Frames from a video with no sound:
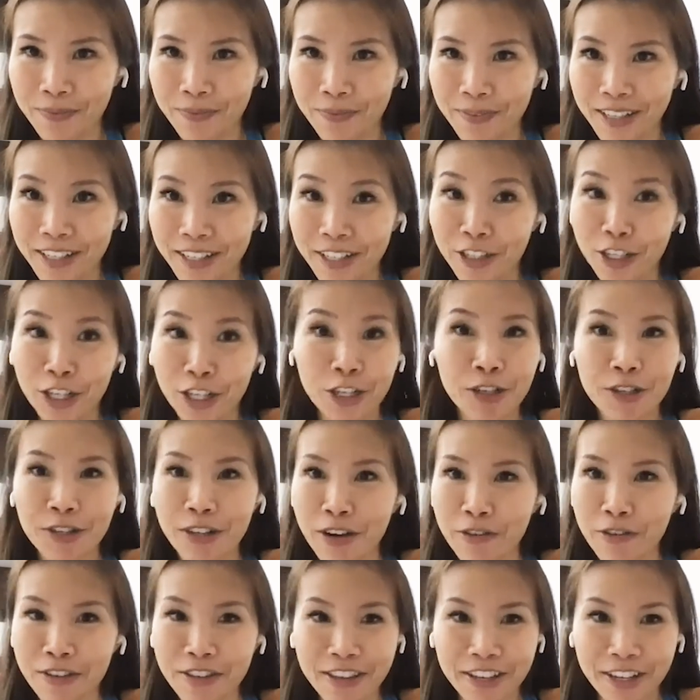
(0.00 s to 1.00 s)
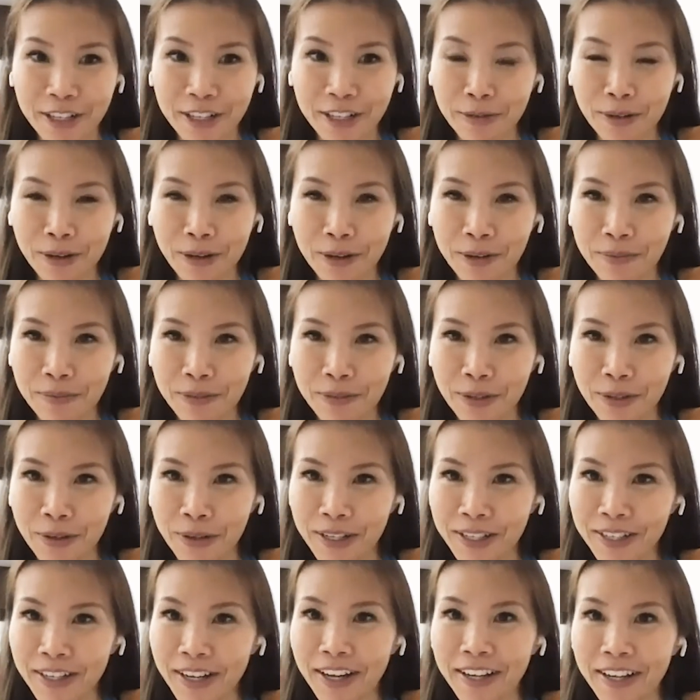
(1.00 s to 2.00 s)
it changes everything as well.
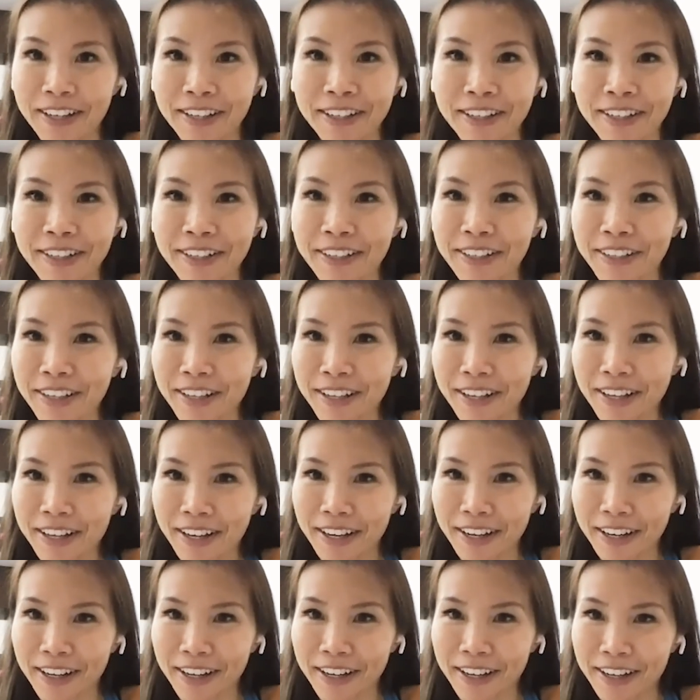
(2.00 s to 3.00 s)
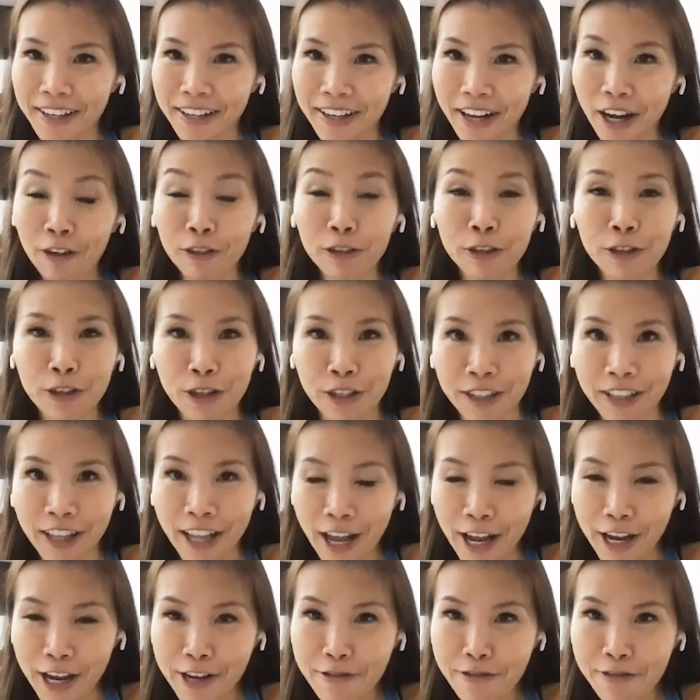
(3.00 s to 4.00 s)
Your entire outlook on
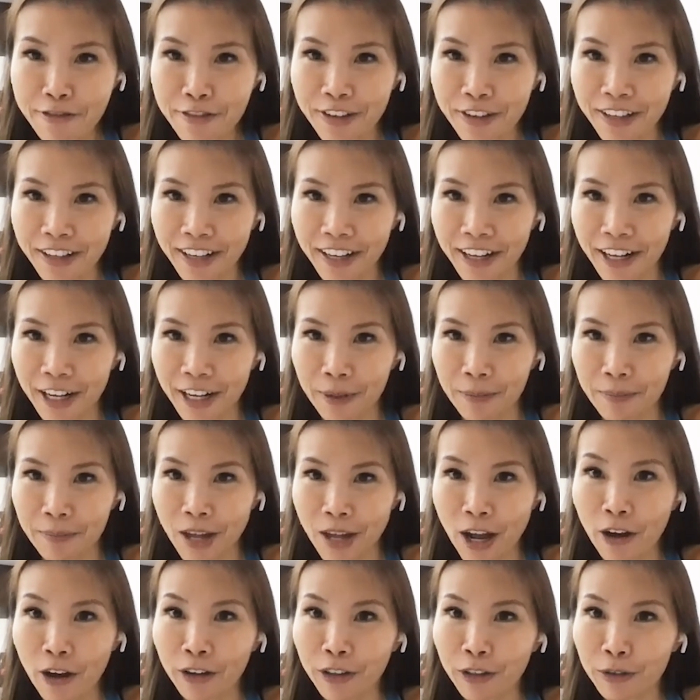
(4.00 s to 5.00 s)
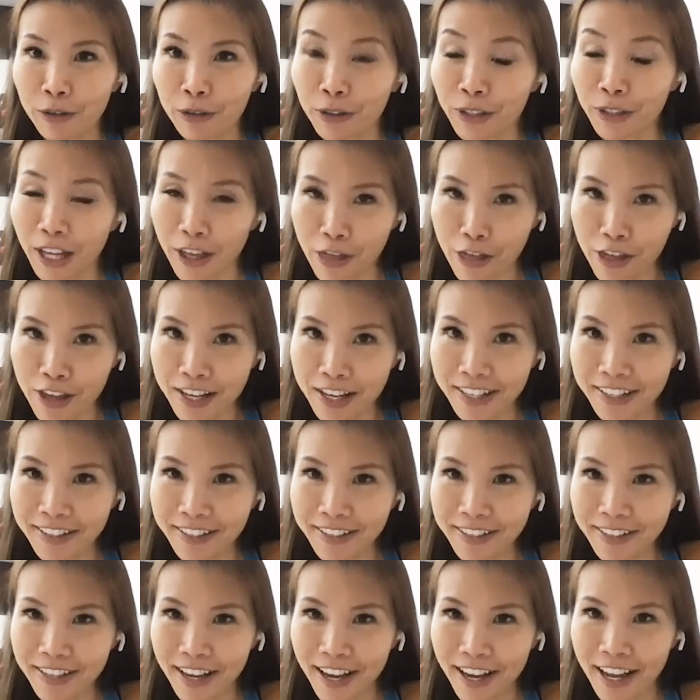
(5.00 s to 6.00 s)
life, how you look at
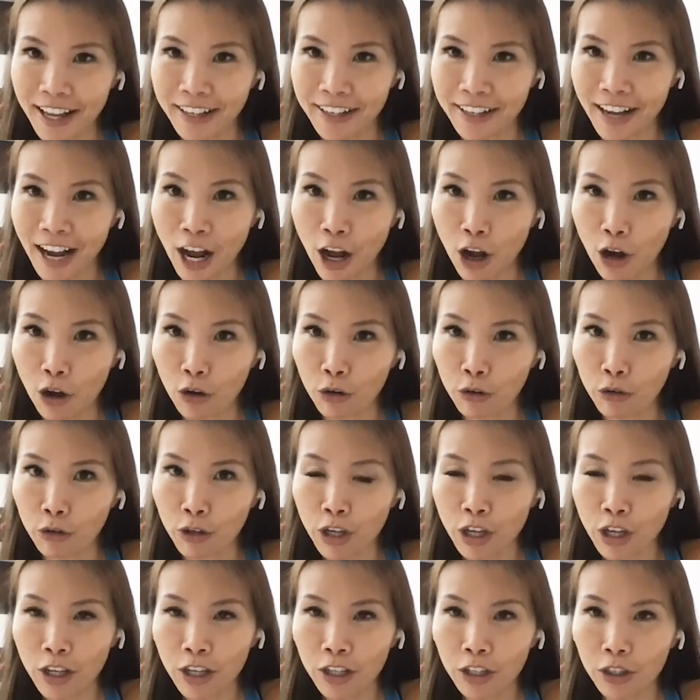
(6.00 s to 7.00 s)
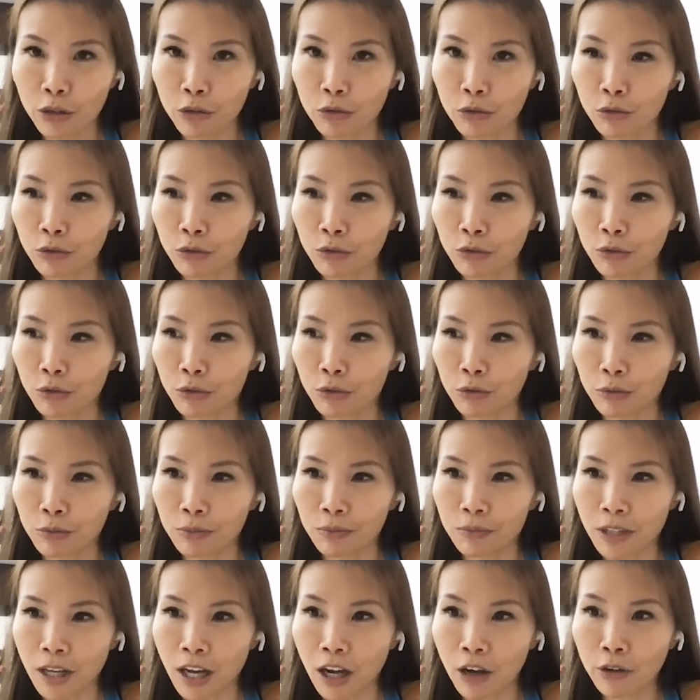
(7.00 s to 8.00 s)
things, and how
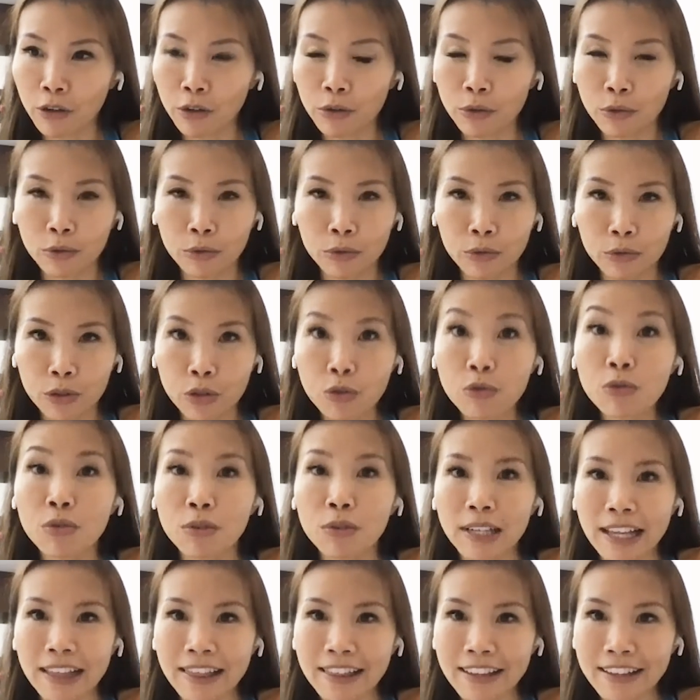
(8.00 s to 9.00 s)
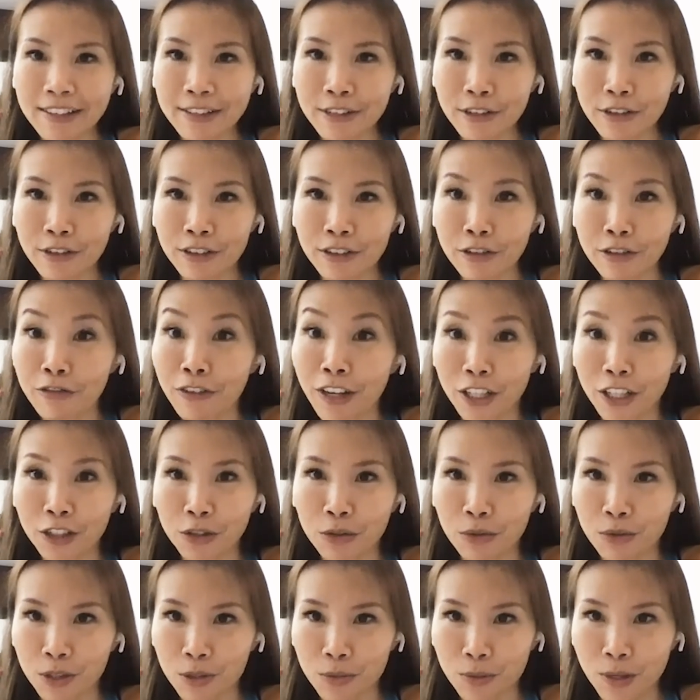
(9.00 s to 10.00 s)
you choose to let things
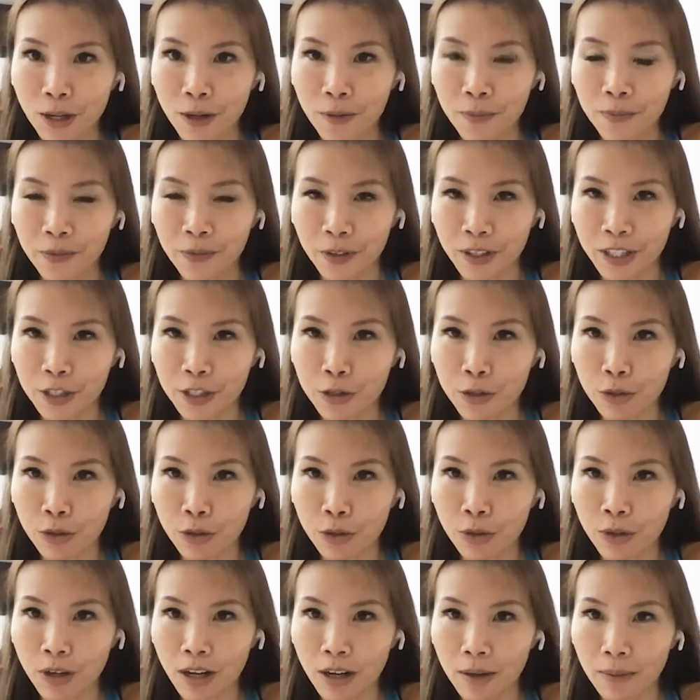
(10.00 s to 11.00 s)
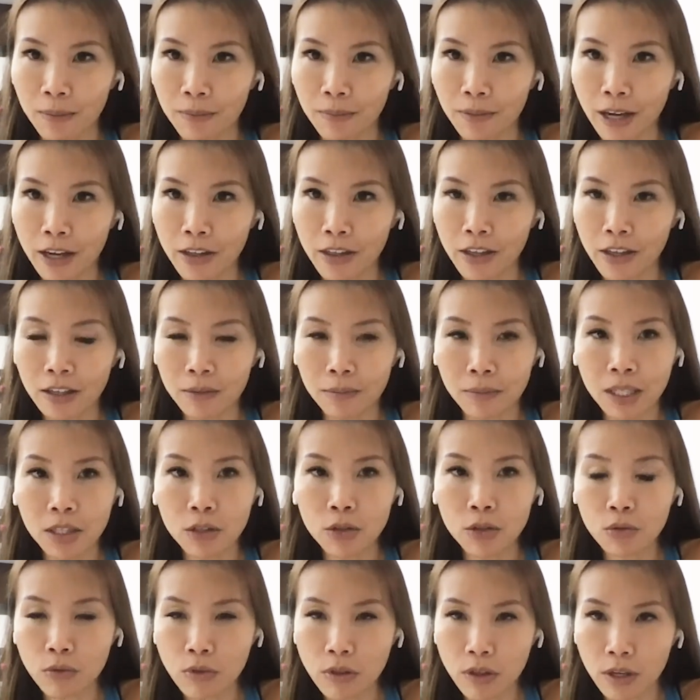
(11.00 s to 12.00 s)
affect you as well, right? So I think it
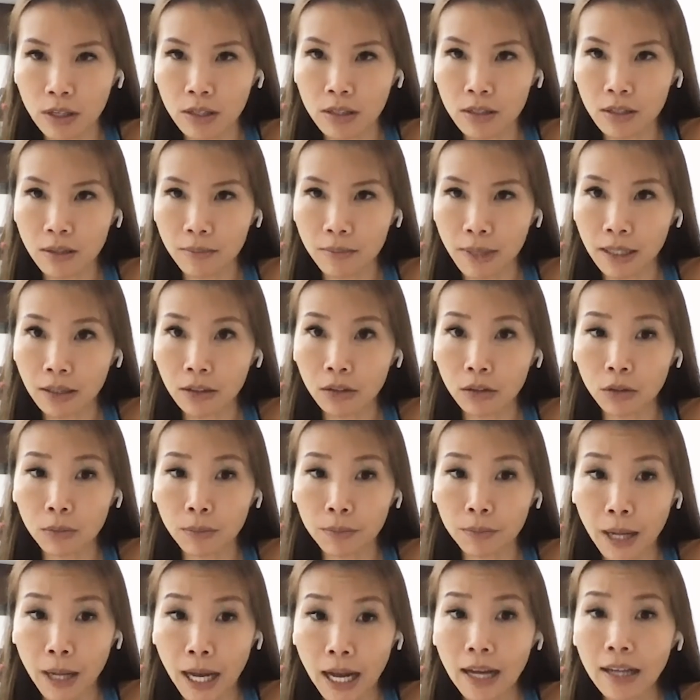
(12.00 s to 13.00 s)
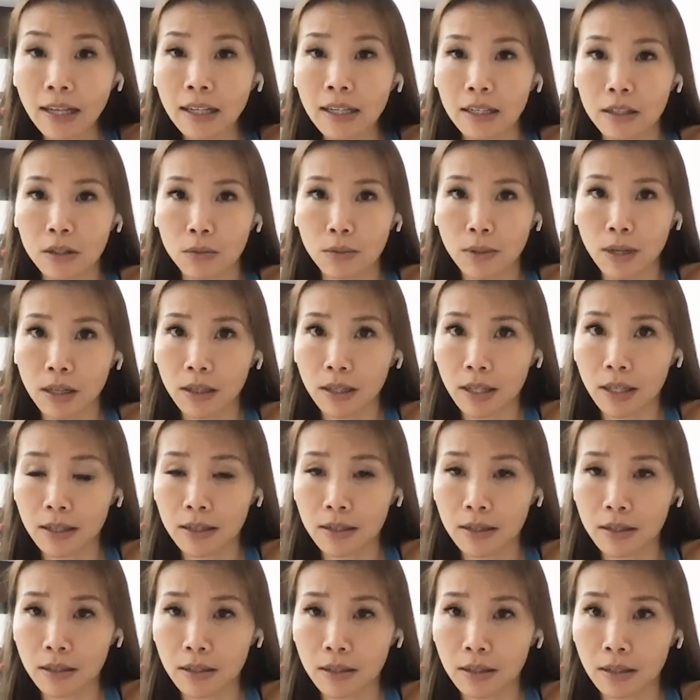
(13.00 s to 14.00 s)
means 2 things: the mental part as well
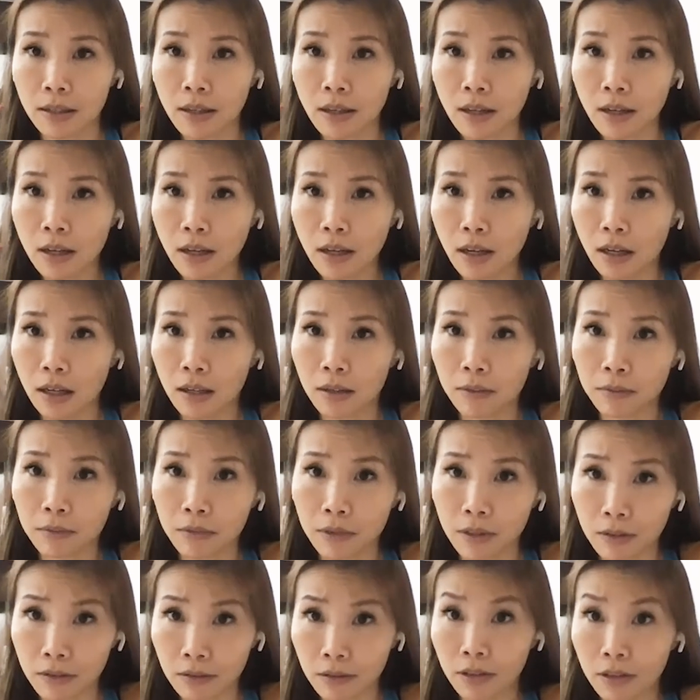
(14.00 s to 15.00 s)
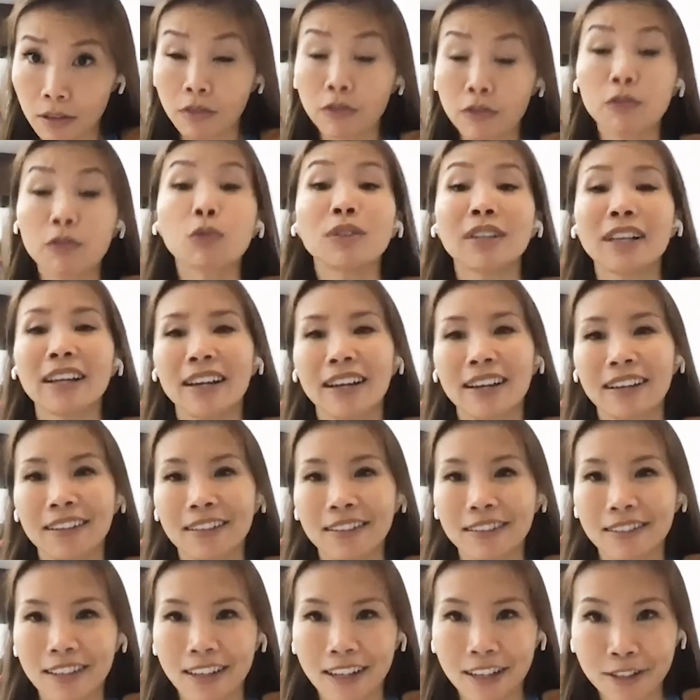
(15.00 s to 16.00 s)
as the food that
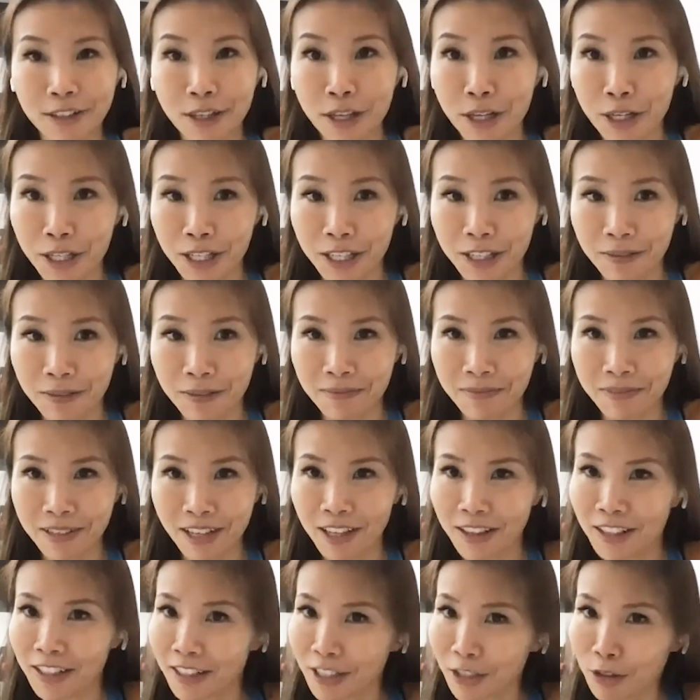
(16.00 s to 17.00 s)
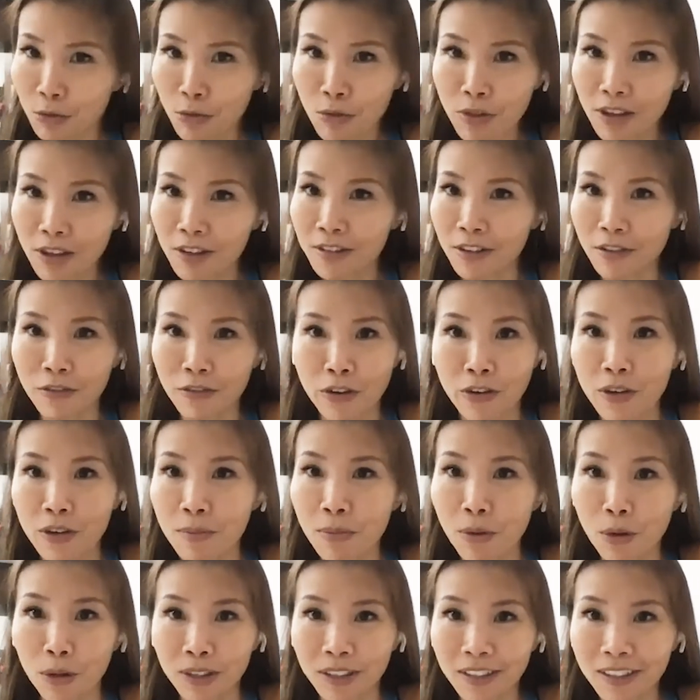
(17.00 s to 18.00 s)
I take in. I think these 2 things are very
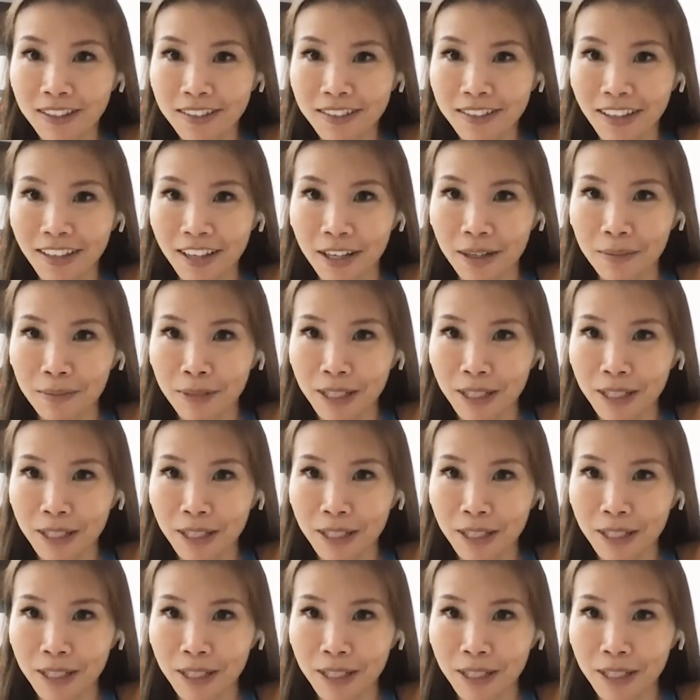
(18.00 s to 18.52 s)
important.